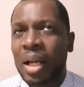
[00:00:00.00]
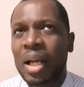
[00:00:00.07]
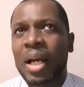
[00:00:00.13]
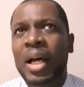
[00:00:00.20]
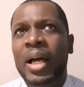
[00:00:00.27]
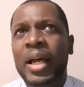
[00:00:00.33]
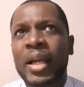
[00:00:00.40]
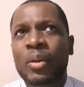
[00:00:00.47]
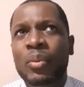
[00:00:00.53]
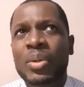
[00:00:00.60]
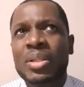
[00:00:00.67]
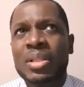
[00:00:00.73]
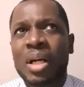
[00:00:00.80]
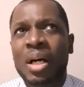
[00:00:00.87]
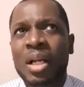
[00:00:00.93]
I
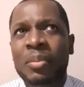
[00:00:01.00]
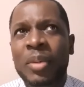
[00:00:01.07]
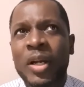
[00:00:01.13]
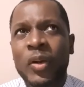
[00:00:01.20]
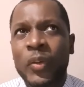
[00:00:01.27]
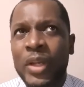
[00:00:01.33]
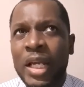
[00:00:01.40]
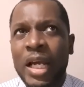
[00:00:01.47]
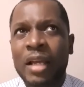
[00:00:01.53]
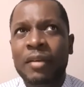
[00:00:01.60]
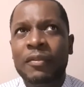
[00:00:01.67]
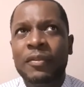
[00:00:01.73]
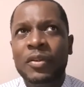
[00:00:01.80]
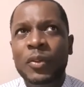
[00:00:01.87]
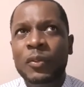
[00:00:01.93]
was on my way, I
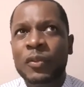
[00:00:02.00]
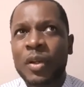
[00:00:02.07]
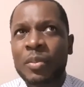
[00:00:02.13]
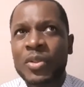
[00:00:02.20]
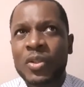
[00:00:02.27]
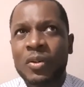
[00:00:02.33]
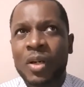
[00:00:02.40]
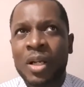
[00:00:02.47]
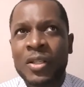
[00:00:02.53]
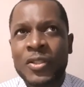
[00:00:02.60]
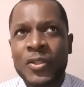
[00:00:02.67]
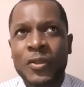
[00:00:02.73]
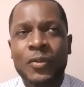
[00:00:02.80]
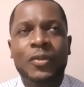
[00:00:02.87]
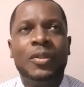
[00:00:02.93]
flew from
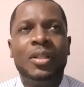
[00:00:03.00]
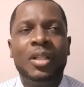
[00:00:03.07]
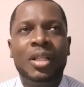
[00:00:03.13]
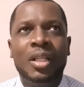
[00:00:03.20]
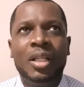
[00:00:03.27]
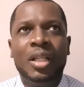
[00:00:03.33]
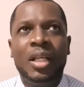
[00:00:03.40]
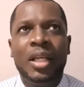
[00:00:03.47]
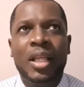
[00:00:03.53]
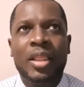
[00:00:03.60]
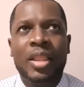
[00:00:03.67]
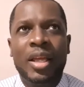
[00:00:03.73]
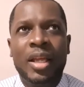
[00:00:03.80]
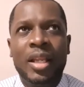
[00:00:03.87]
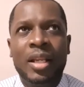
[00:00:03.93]
Toronto,
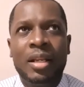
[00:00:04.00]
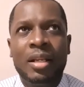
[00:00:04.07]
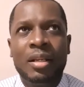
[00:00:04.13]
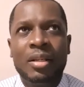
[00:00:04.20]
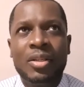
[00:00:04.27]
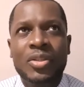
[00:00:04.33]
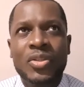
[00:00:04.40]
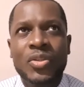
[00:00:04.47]
then